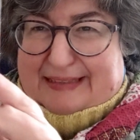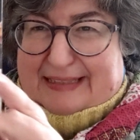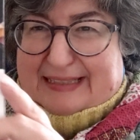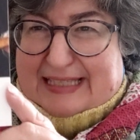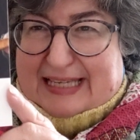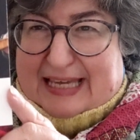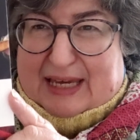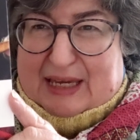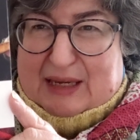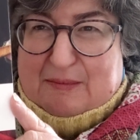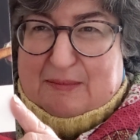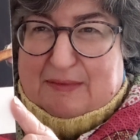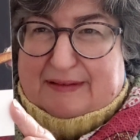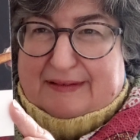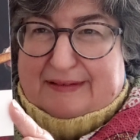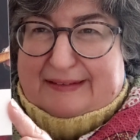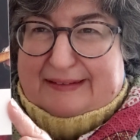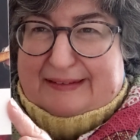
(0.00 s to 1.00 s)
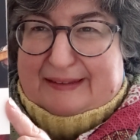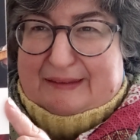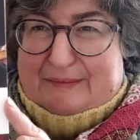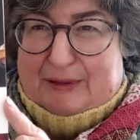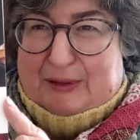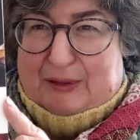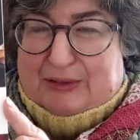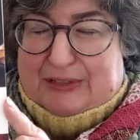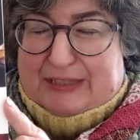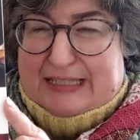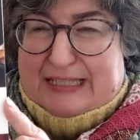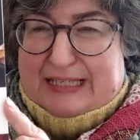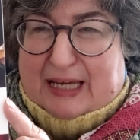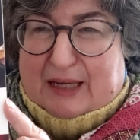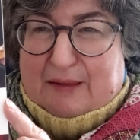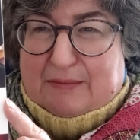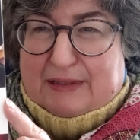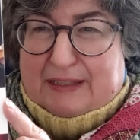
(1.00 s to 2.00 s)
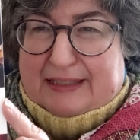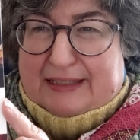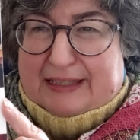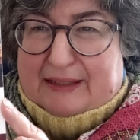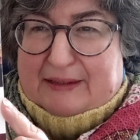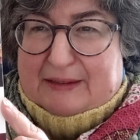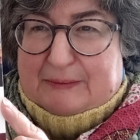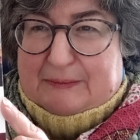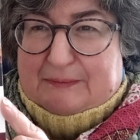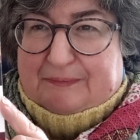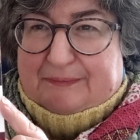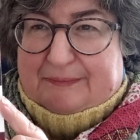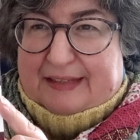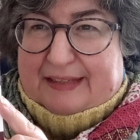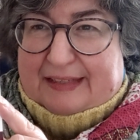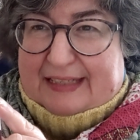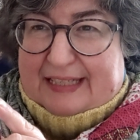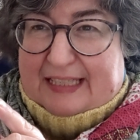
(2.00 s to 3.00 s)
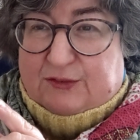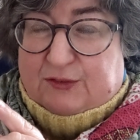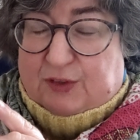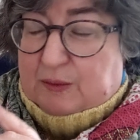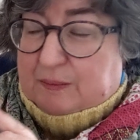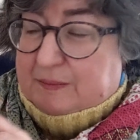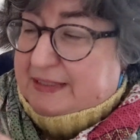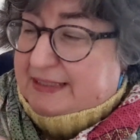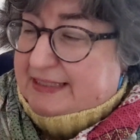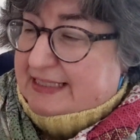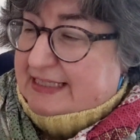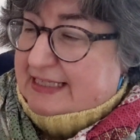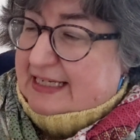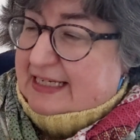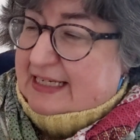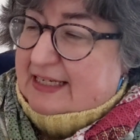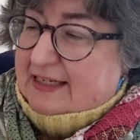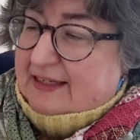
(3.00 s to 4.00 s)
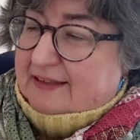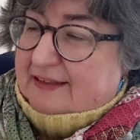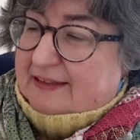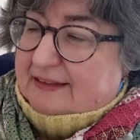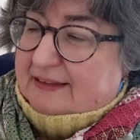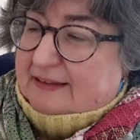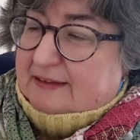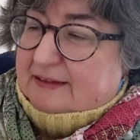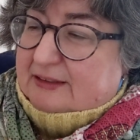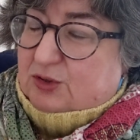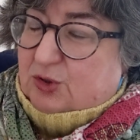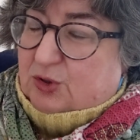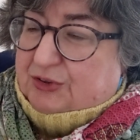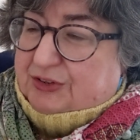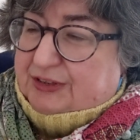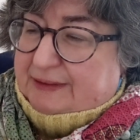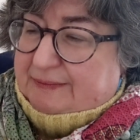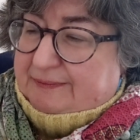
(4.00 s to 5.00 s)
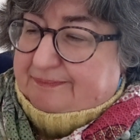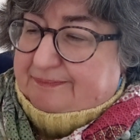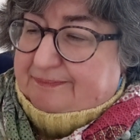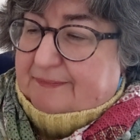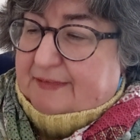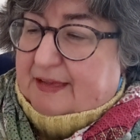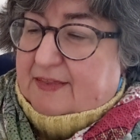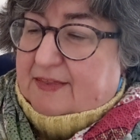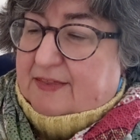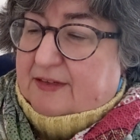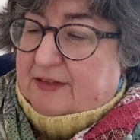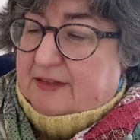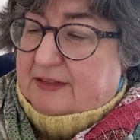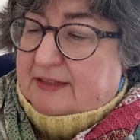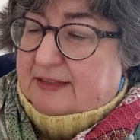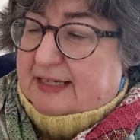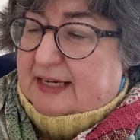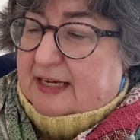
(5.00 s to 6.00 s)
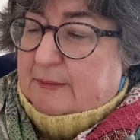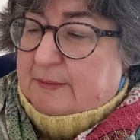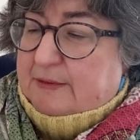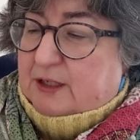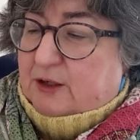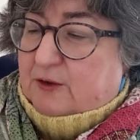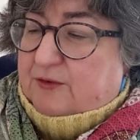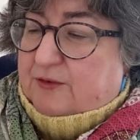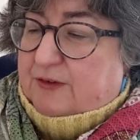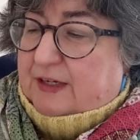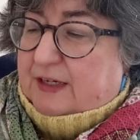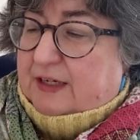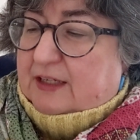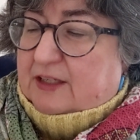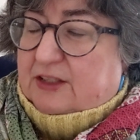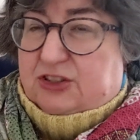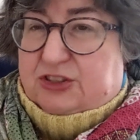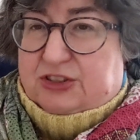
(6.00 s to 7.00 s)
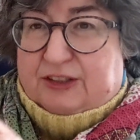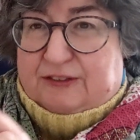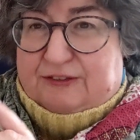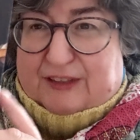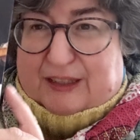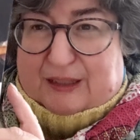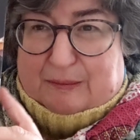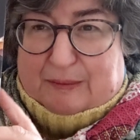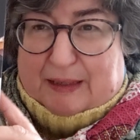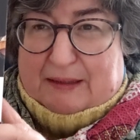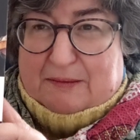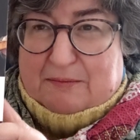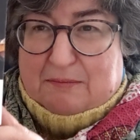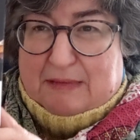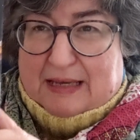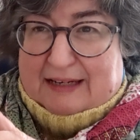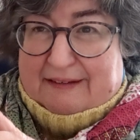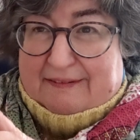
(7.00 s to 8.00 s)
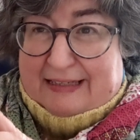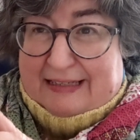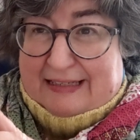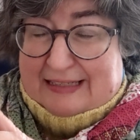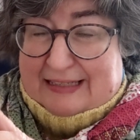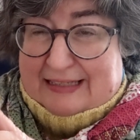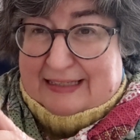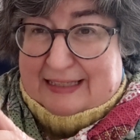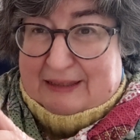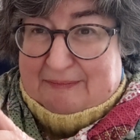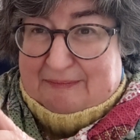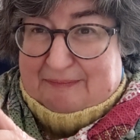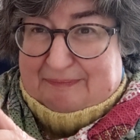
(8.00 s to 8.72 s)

time, beyond in time than that. It's from the Sidney Psalter, the Psalms of Sir Philip and Mary Sidney.